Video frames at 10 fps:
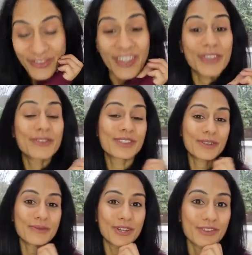Thank you
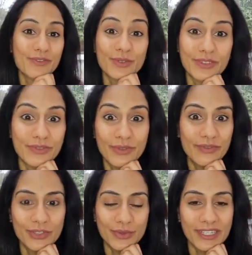so much for all of you
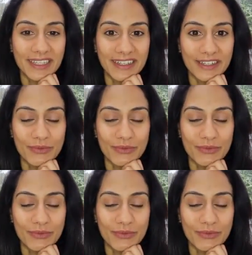for joining in.